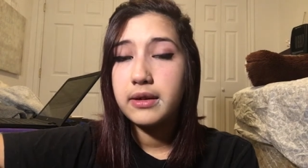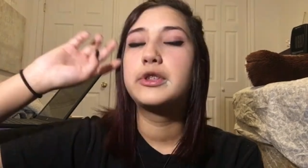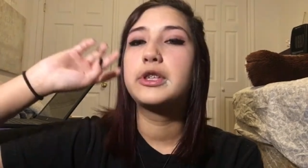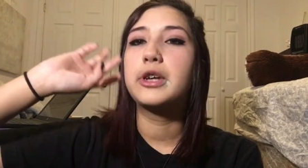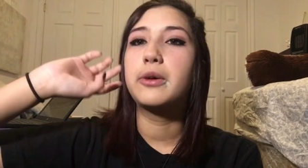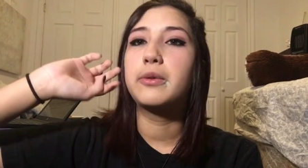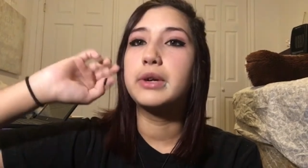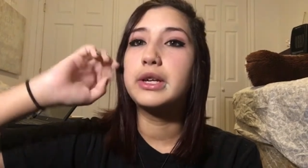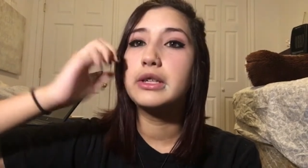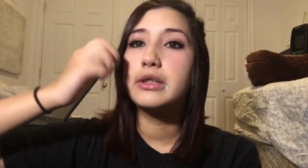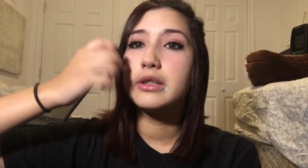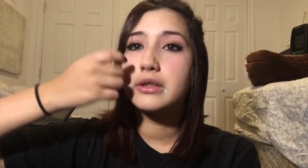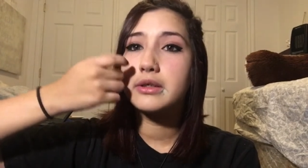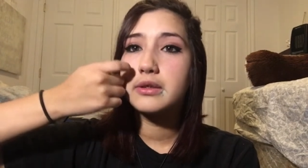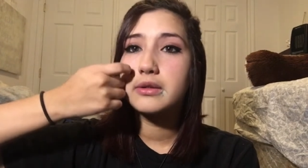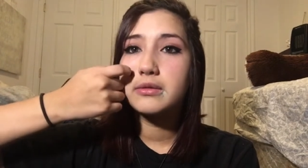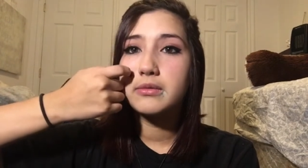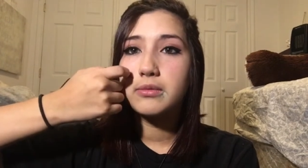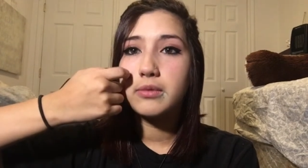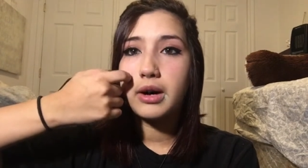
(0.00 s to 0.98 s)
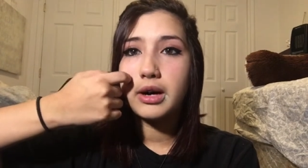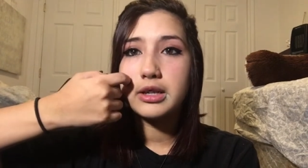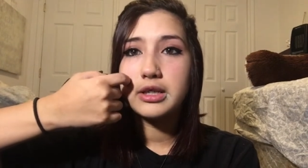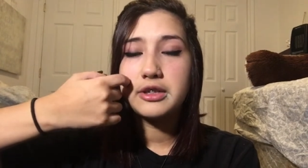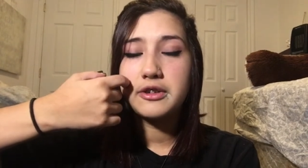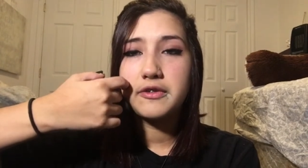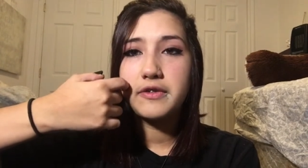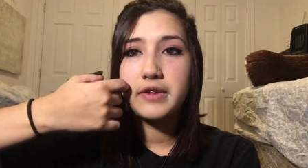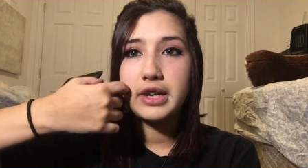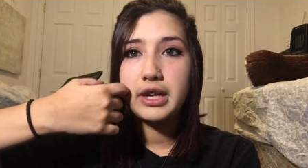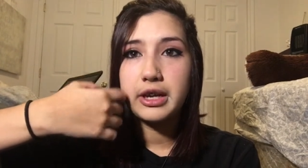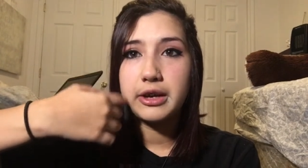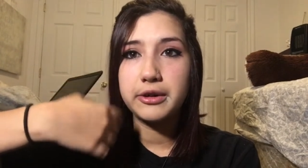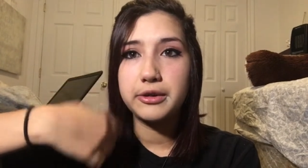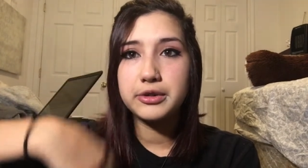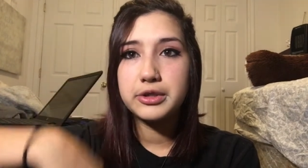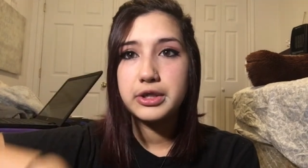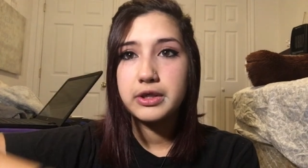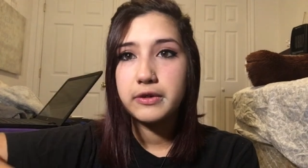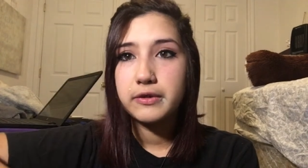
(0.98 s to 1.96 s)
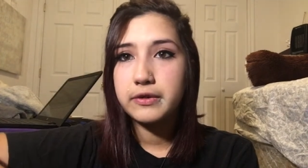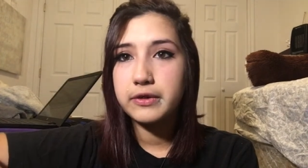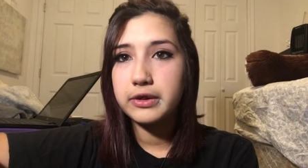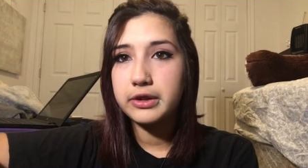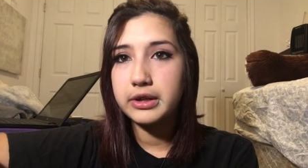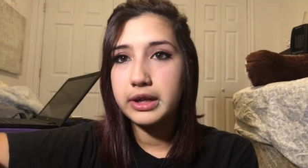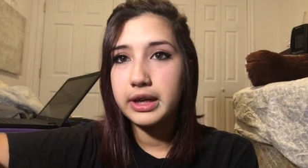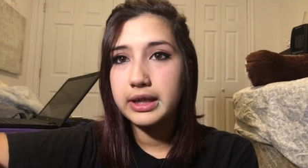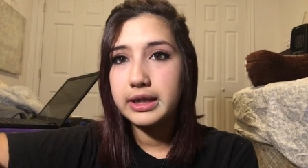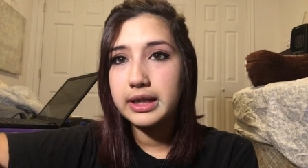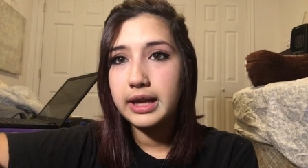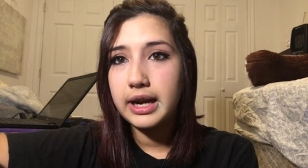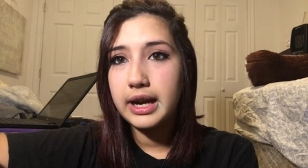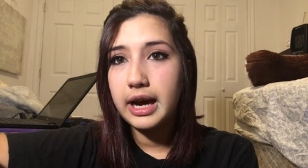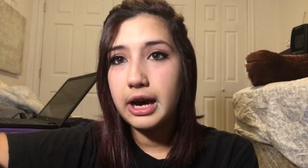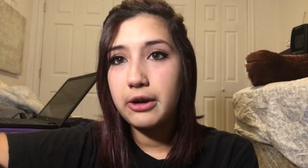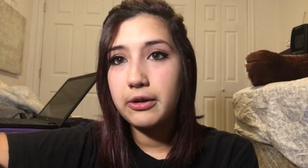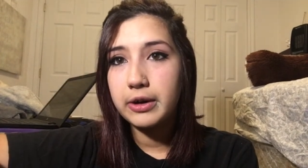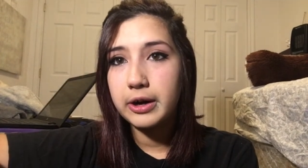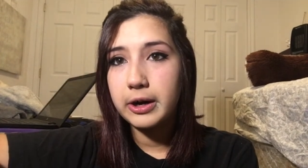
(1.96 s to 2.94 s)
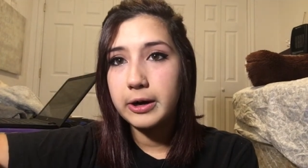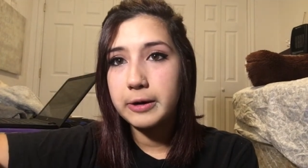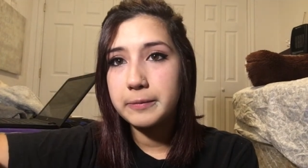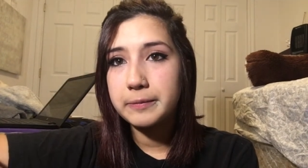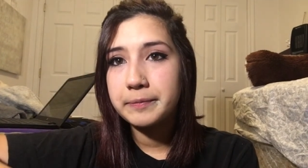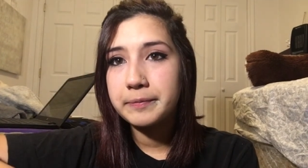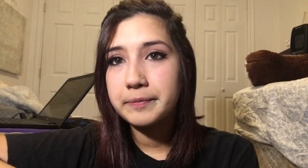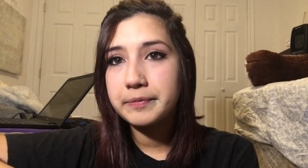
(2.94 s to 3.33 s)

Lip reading: So we just watched videos for like that hour